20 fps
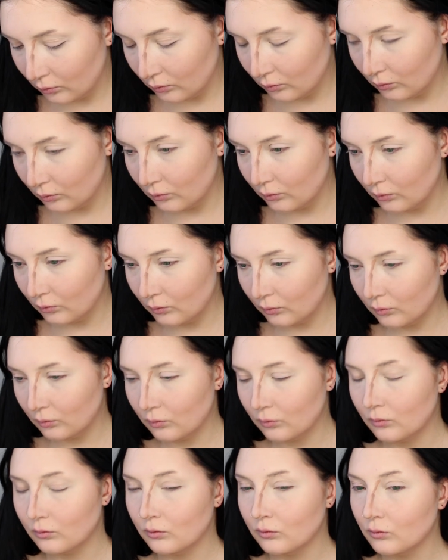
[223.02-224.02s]

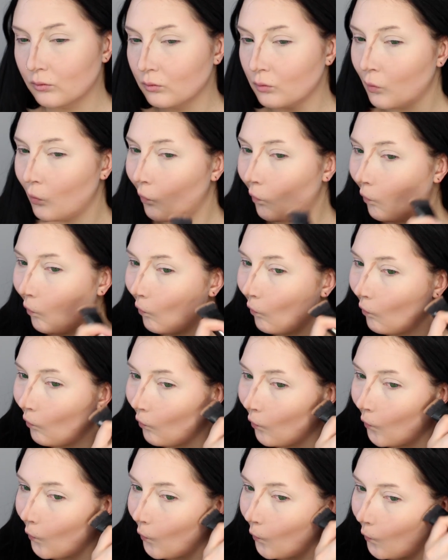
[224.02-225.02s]

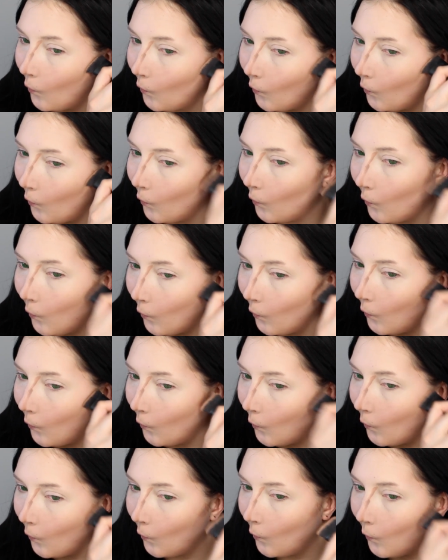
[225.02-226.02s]
No one is speaking in this clip.